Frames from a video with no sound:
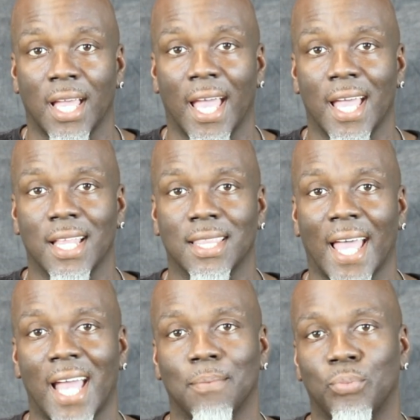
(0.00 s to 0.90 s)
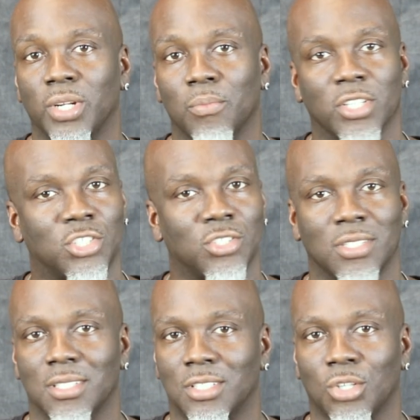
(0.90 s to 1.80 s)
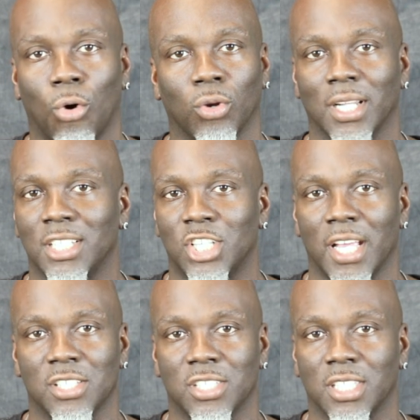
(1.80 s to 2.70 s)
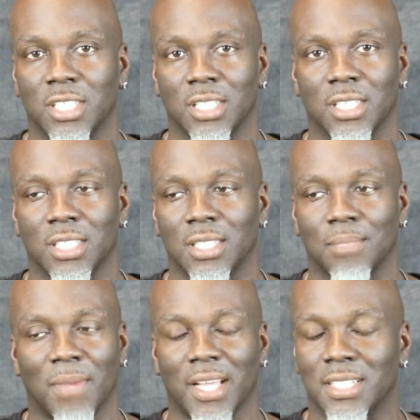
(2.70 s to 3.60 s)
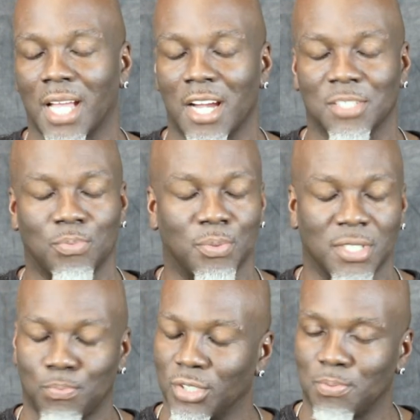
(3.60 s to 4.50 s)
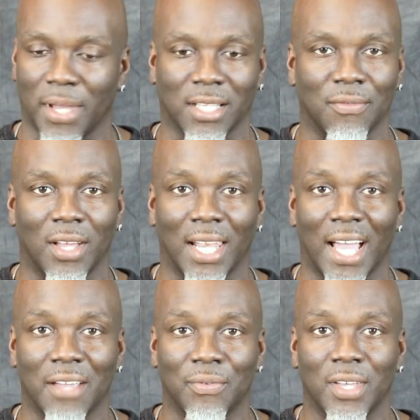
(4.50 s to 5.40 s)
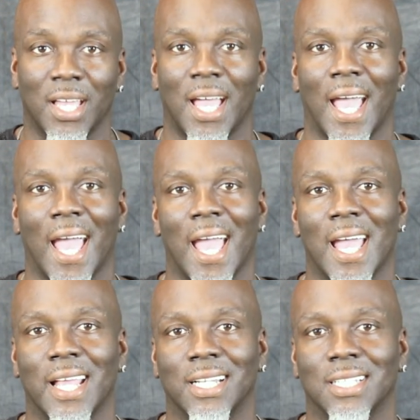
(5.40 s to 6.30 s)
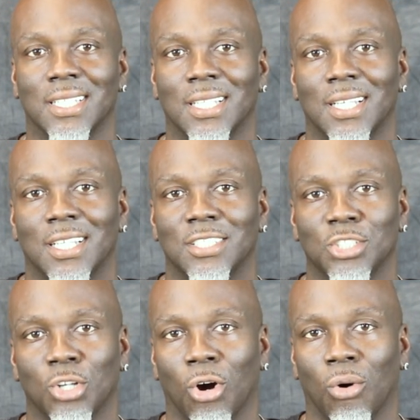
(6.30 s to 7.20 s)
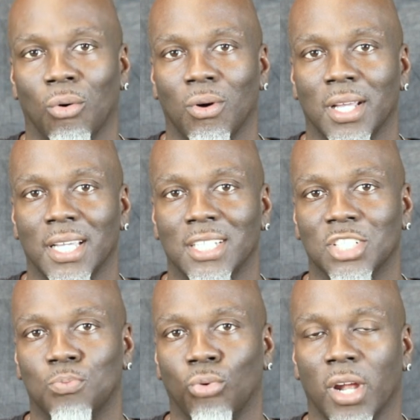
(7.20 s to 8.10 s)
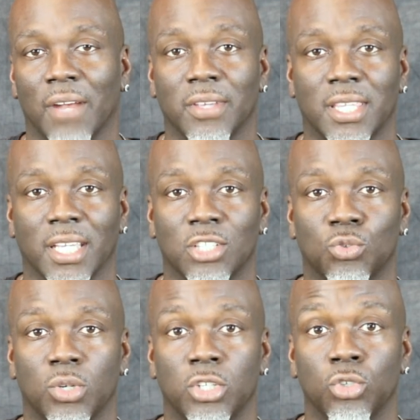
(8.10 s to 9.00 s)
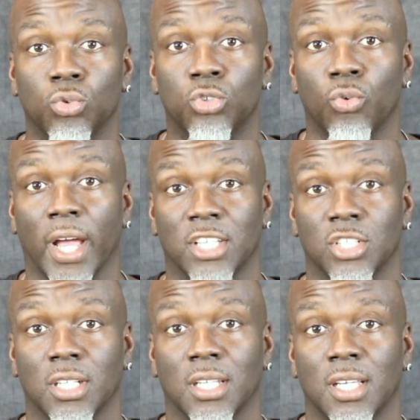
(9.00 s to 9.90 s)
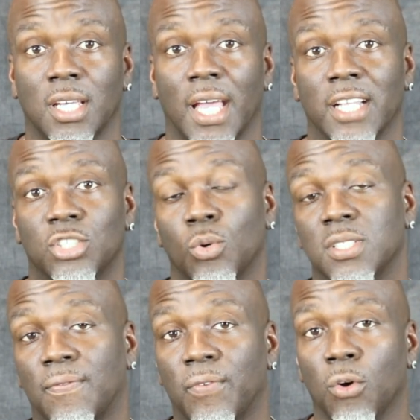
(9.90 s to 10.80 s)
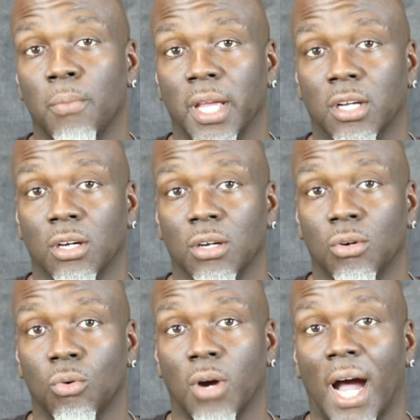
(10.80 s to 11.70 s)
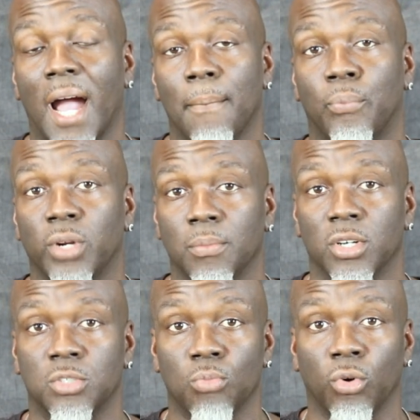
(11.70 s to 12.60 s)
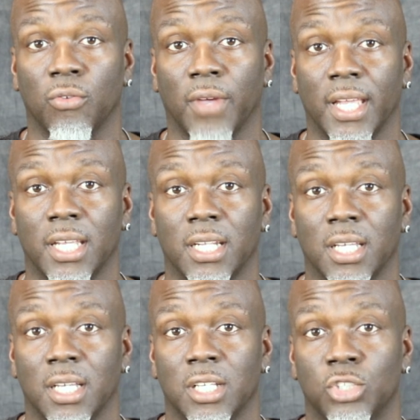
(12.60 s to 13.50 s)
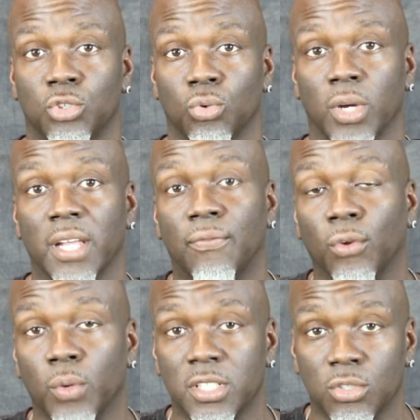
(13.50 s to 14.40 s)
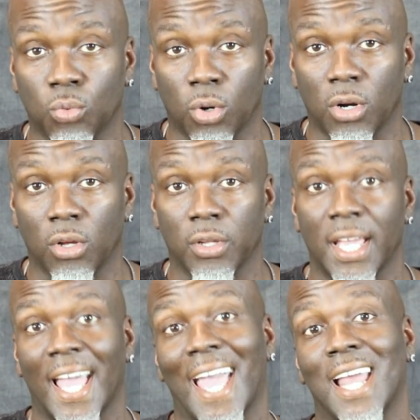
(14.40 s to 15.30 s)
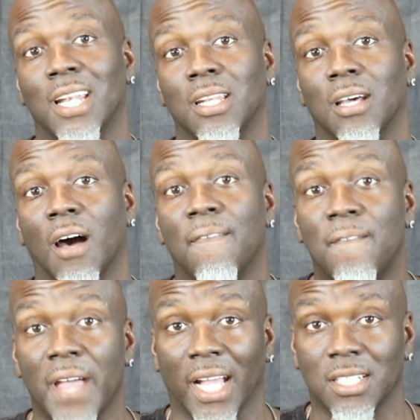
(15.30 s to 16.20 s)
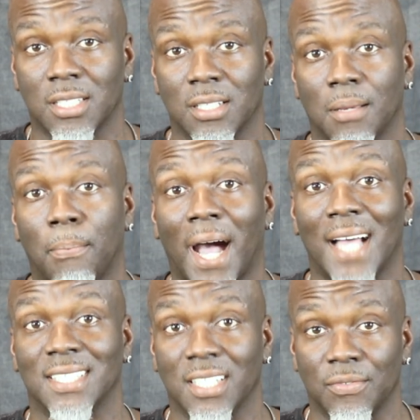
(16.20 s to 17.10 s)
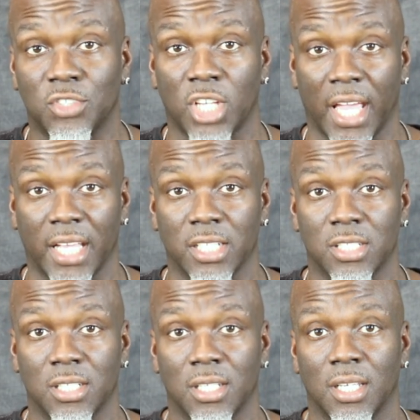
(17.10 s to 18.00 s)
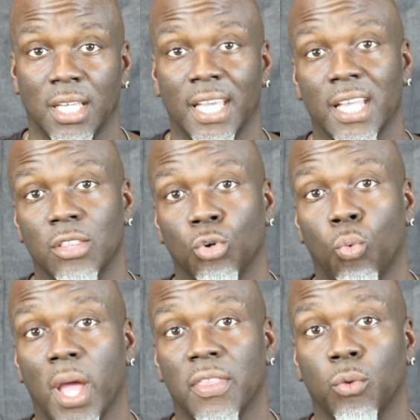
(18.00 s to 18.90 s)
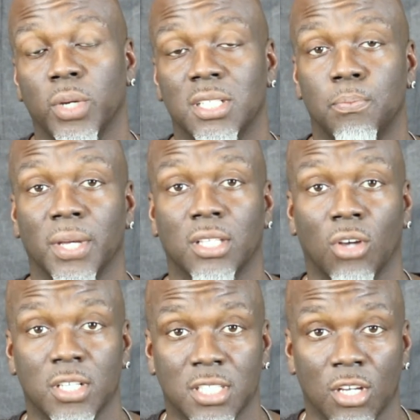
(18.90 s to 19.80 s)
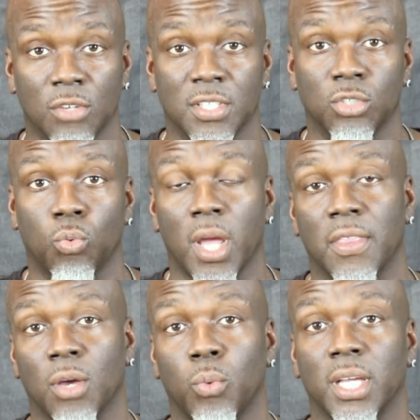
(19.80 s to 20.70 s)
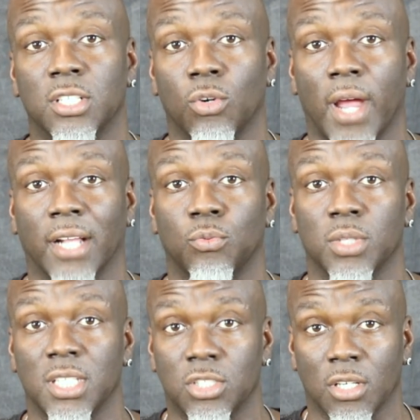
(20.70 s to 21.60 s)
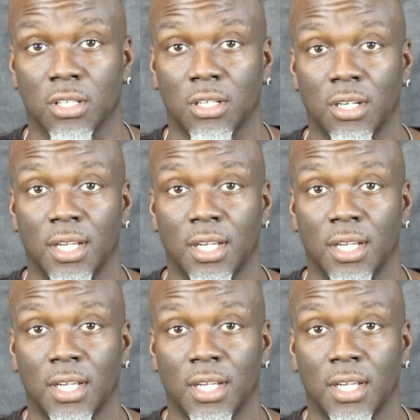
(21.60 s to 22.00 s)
And that pretty much totally changed the my entire perspective on life. And, you know, it just brought everything into a new direction. And so as a filmmaker, I'm pretty much motivated to influence the world and affect positive change in the way that we depict ourselves and the way that we interact with each other.